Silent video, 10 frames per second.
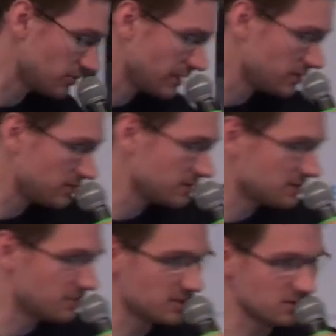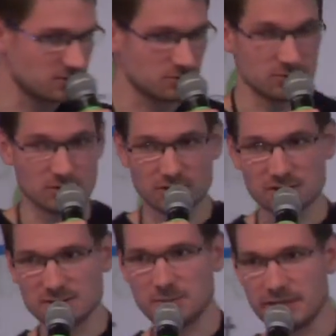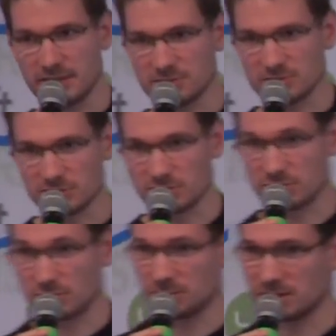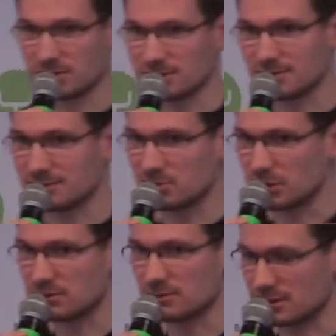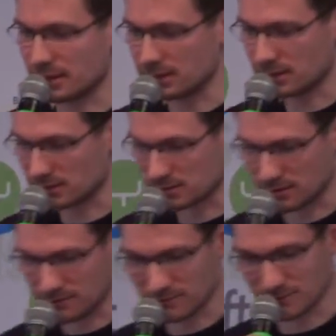provider, it's better to not display it to the user because it's just a technical stuff,